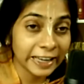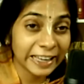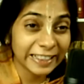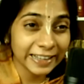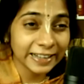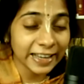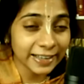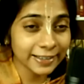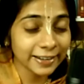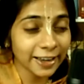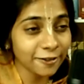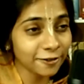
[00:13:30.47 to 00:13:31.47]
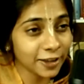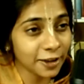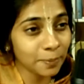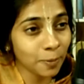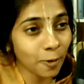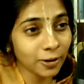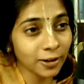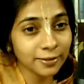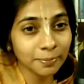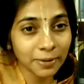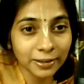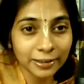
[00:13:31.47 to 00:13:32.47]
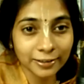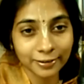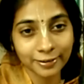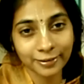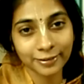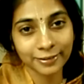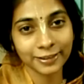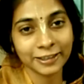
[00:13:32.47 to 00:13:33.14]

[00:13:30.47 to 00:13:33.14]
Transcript: in their next life, they are born as monkeys